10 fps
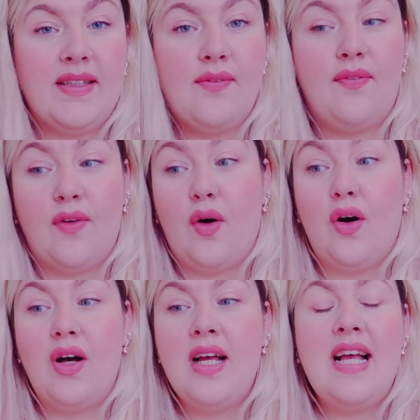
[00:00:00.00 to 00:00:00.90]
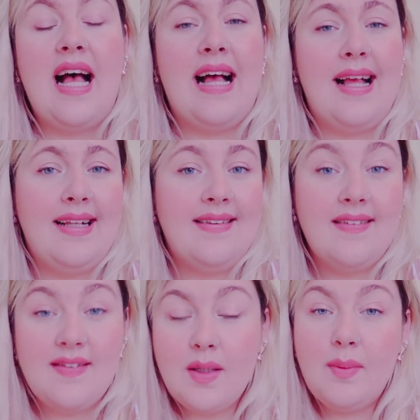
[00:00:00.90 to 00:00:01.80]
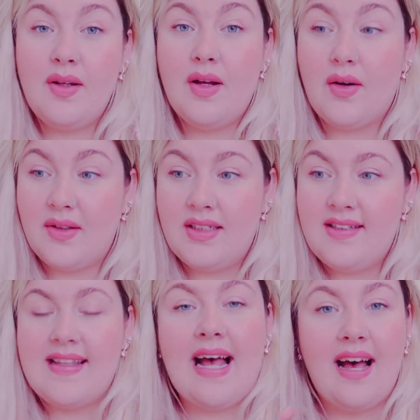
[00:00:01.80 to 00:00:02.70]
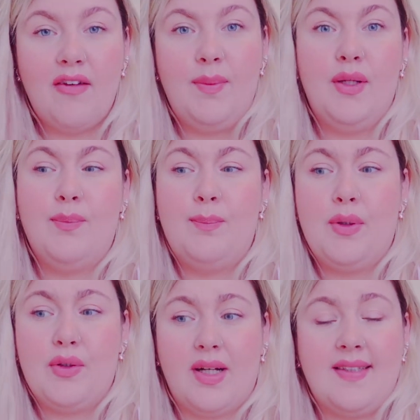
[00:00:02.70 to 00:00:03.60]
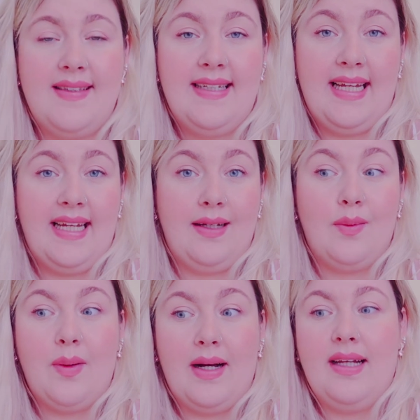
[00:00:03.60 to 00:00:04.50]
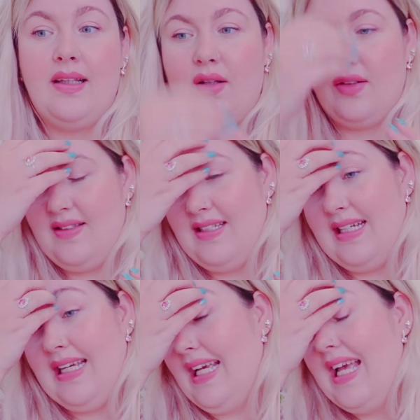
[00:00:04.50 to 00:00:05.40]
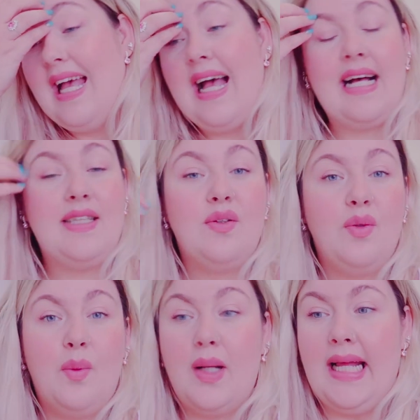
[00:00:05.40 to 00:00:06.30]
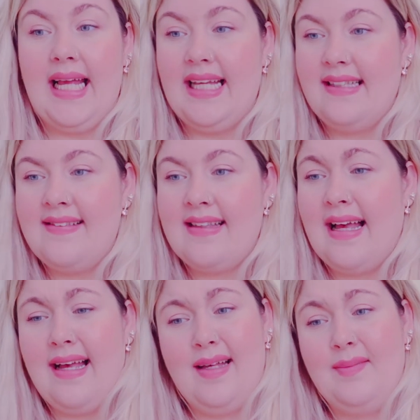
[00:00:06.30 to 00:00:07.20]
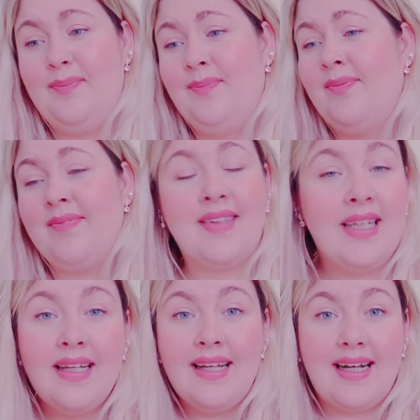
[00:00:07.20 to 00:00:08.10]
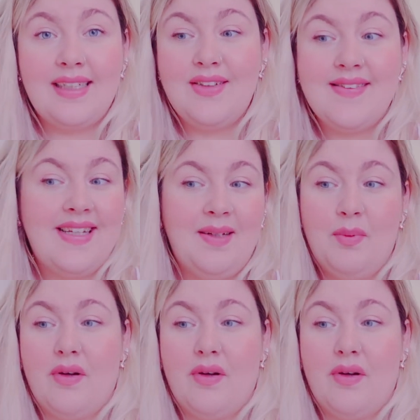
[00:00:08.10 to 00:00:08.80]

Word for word: past 4, and to be honest, I have been procrastinating quite a lot today. I don't know what it is. I just keep